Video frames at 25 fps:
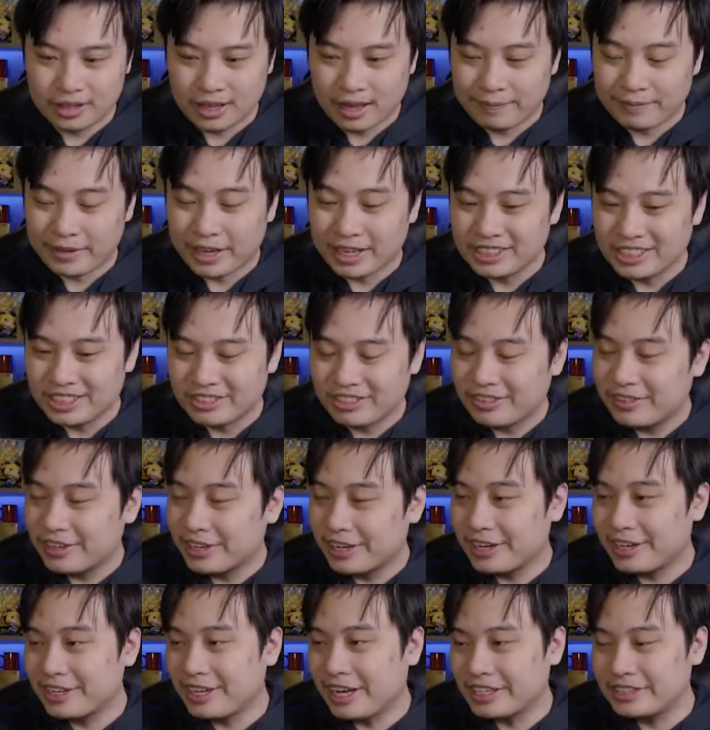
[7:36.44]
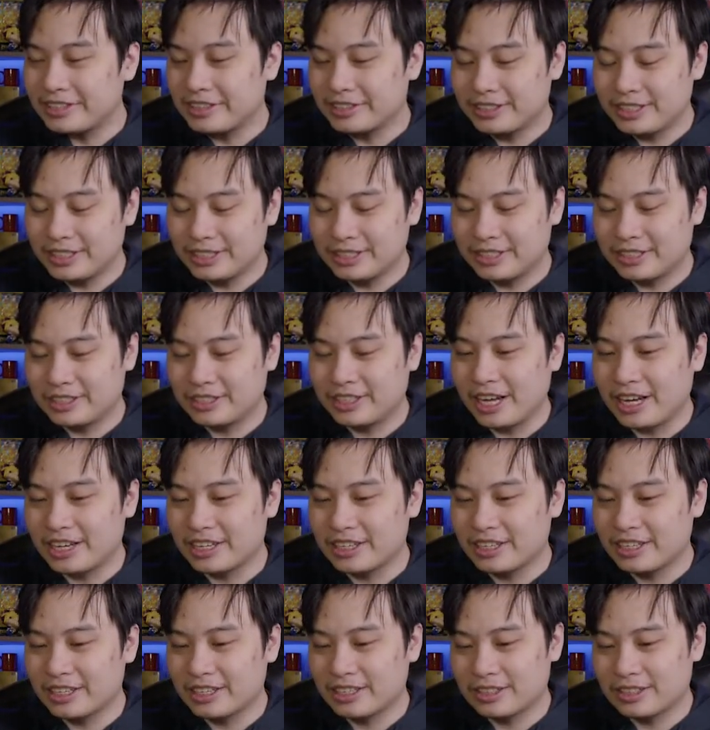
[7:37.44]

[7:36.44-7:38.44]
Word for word: I'm guessing we're making an Exosister deck.